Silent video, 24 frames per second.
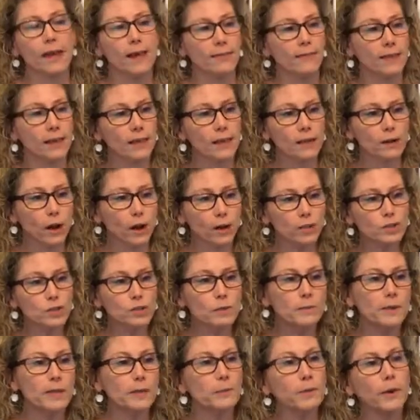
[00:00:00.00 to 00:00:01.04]
They can also
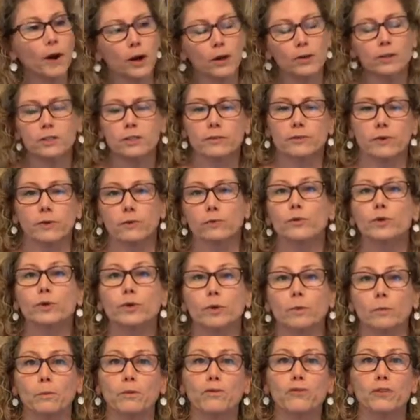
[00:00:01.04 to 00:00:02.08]
mean parts of a
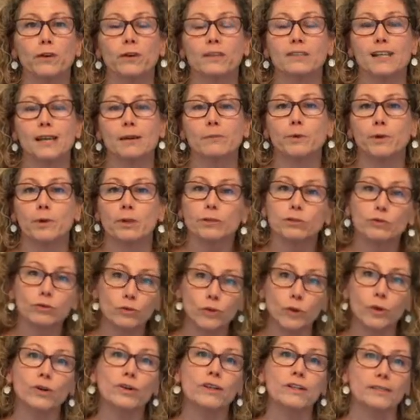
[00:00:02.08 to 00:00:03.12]
room. For example, a
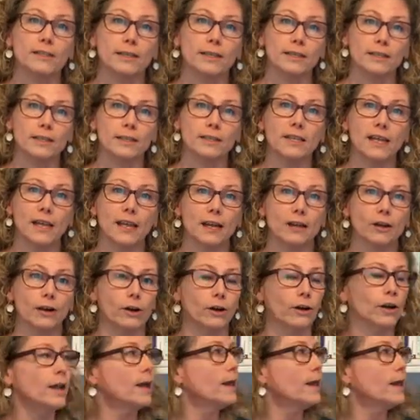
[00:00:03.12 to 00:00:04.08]
drawer is a container.